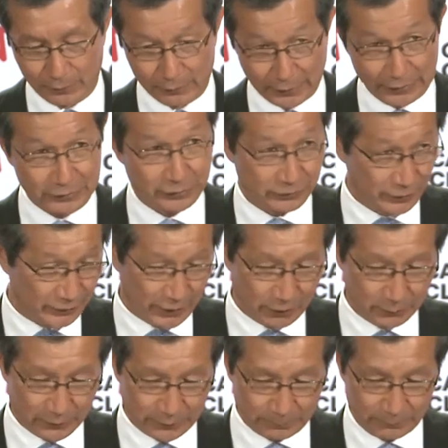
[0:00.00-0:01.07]
Ladies and
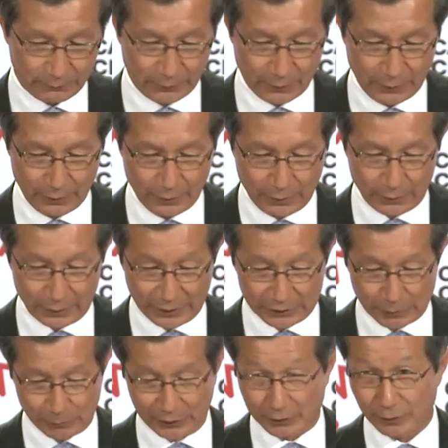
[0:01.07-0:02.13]
gentlemen, let
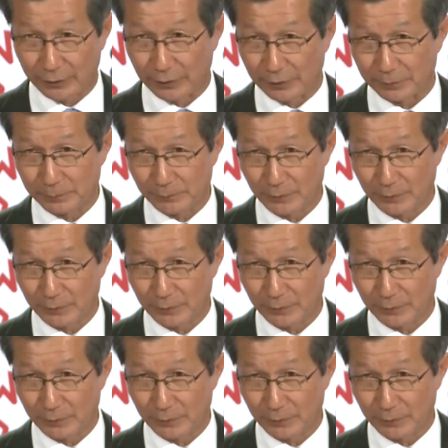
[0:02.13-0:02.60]
it be clear.